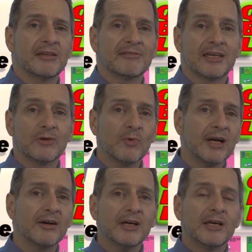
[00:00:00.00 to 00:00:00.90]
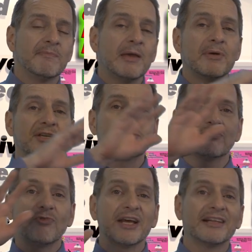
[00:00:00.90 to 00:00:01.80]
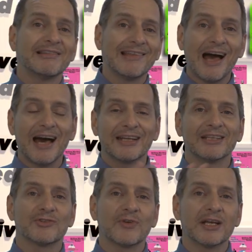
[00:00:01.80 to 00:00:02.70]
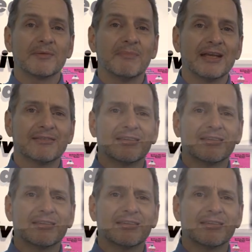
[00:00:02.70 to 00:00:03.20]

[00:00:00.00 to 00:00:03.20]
they think, well, maybe I should write a lot and try to make